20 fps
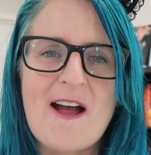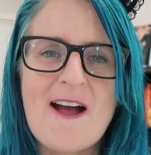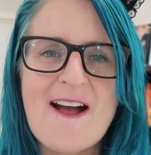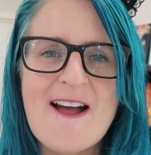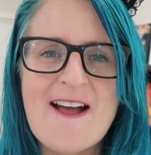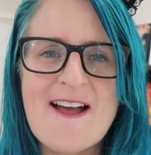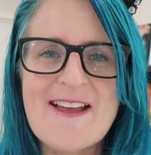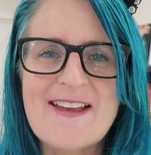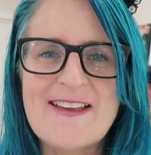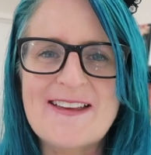
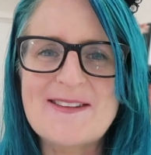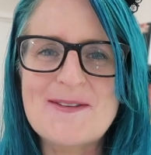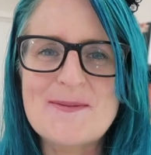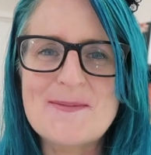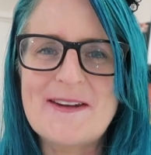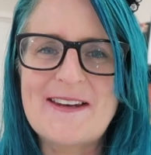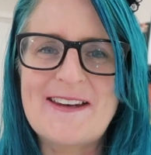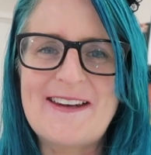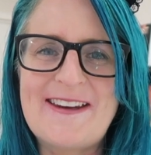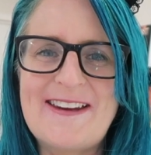Hi, it's
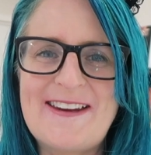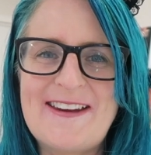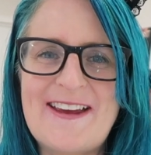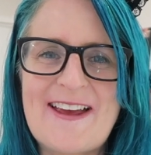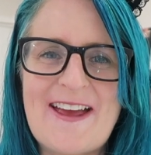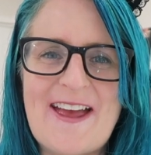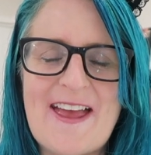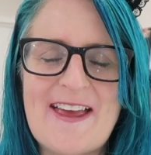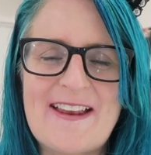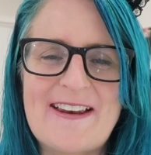Penny here,
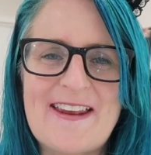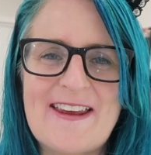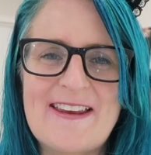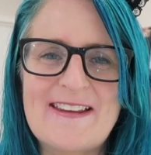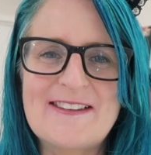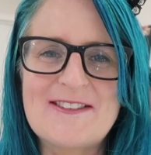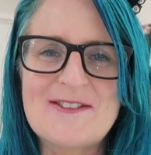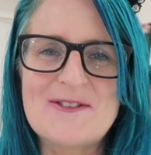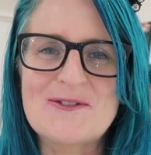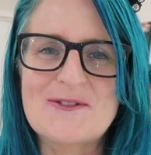and
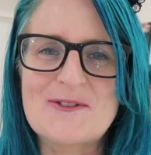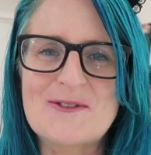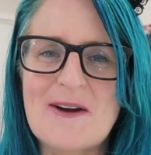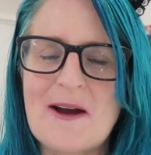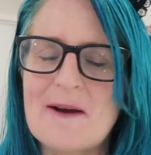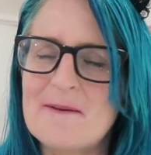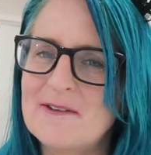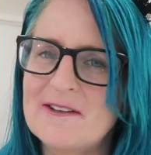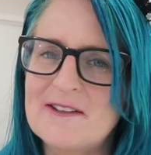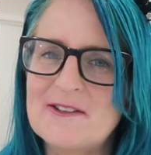as usual,
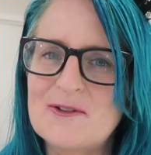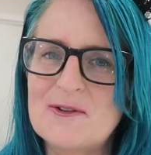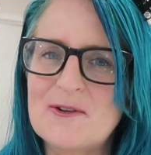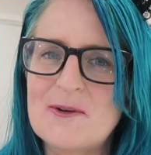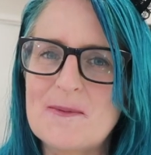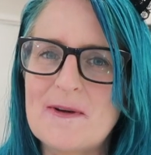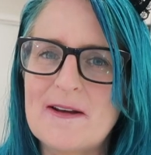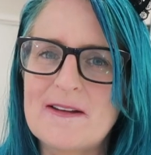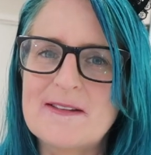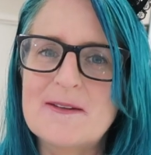I'm going to talk
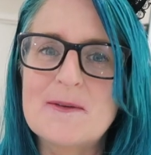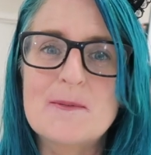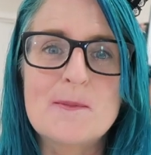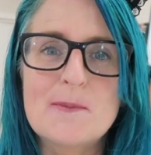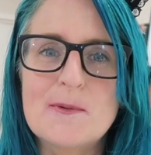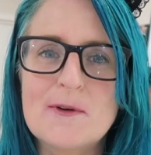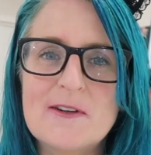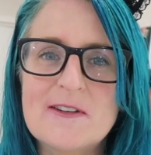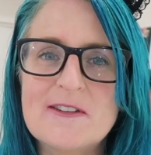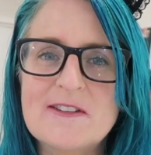about some
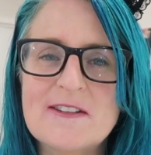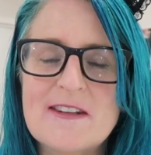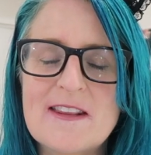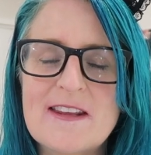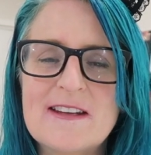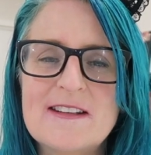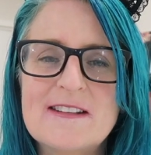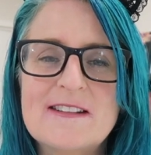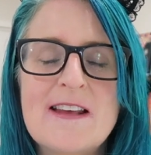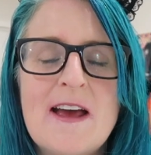bookish
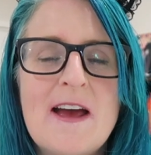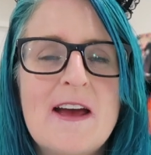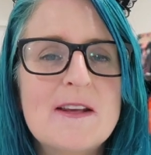things.